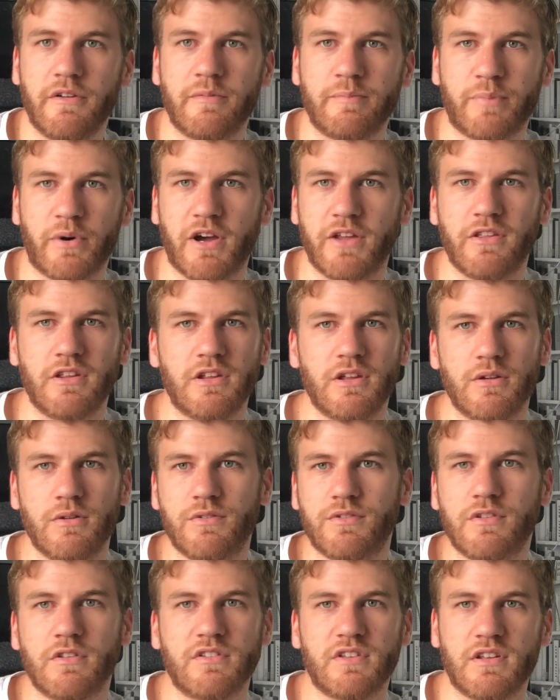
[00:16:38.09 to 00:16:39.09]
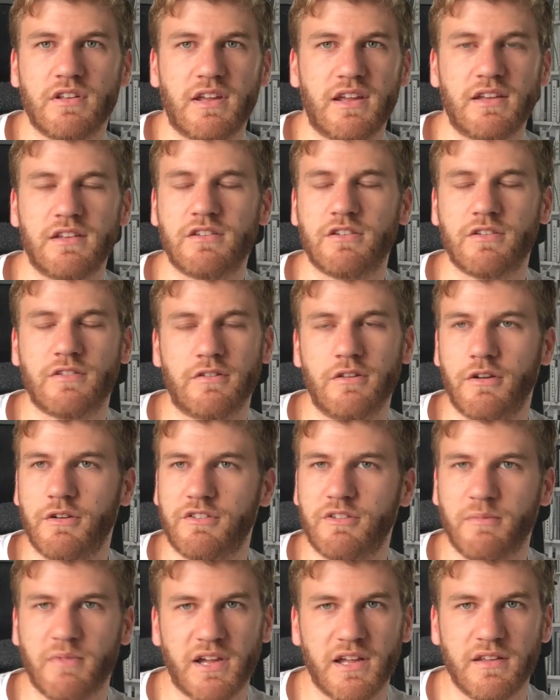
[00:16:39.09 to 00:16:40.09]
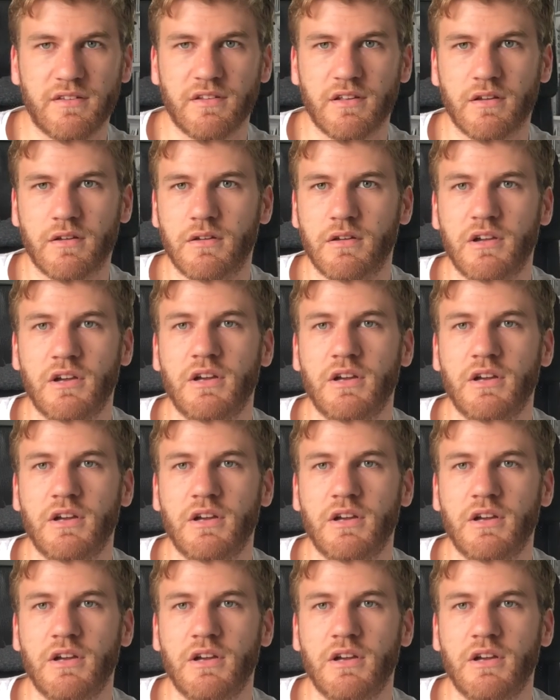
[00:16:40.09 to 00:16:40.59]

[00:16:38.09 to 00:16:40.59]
the users. It just looks amazing.